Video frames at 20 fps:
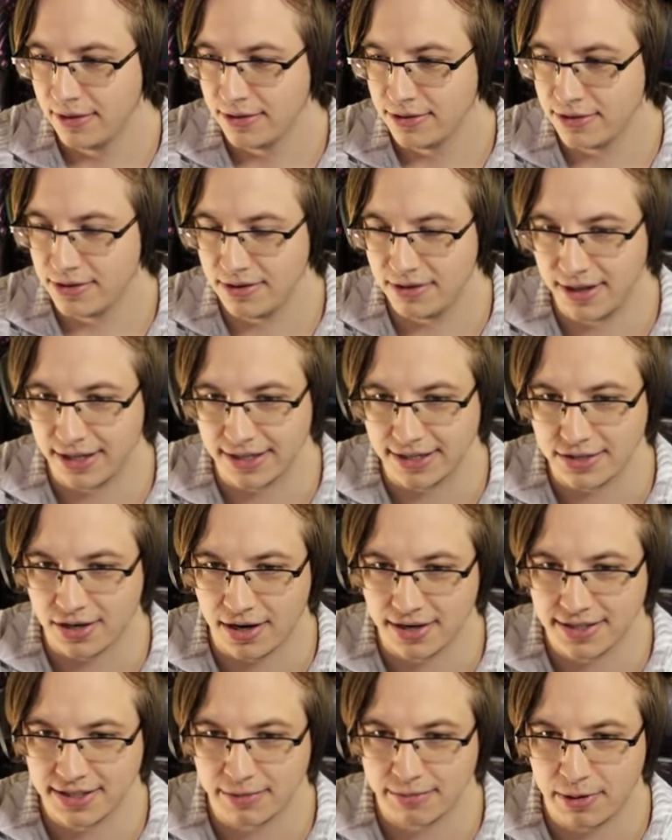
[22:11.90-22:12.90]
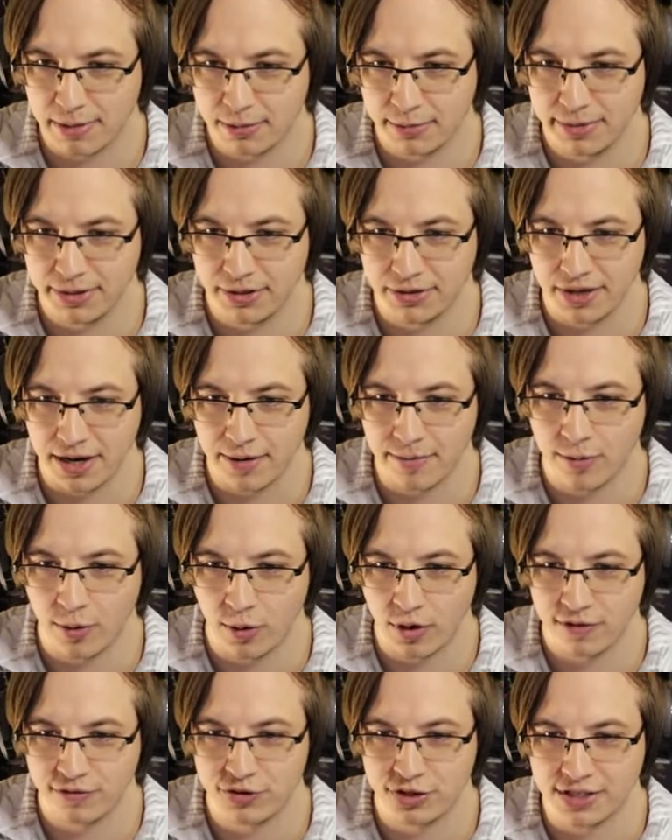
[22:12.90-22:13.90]
like a toxic bubble build, and
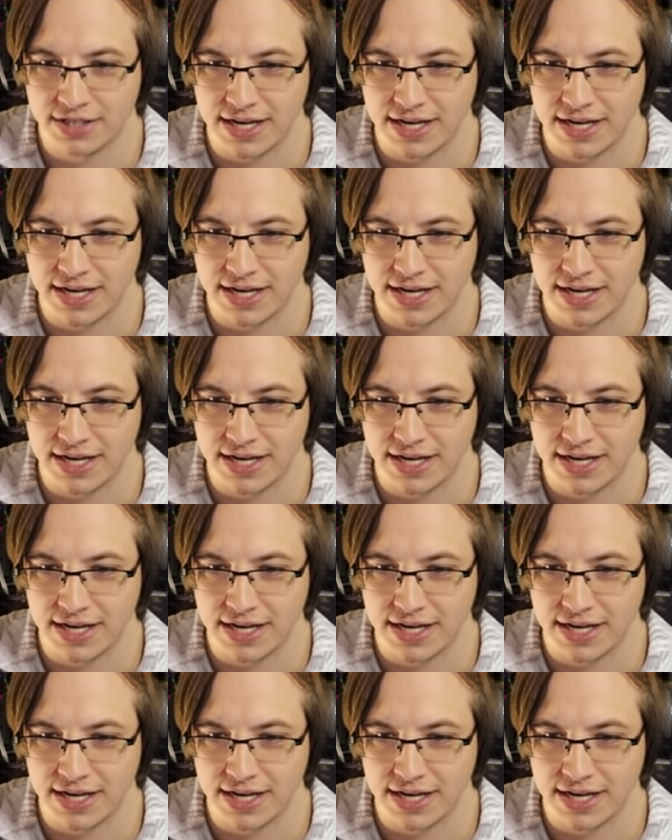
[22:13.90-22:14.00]
more of just a